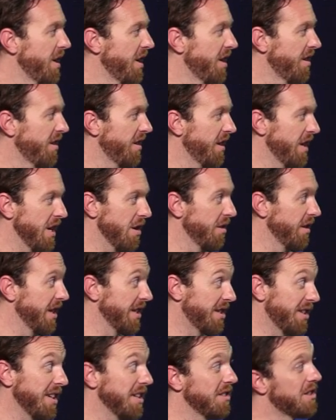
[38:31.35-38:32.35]
me, you know,
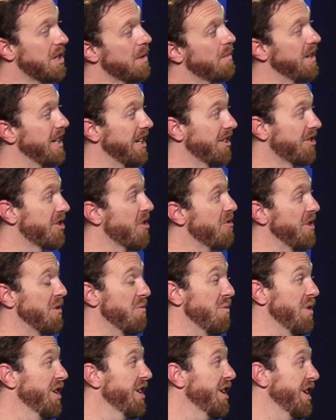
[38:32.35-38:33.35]
listening to someone like Tony
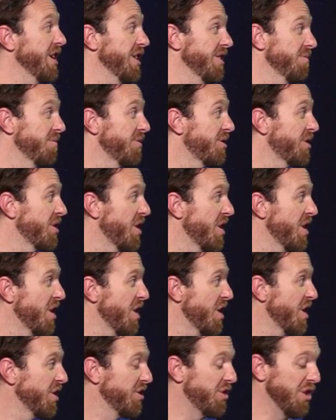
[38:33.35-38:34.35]
Williams
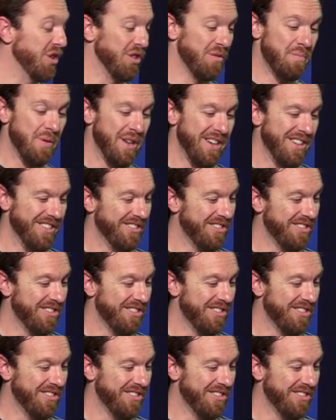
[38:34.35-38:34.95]
just being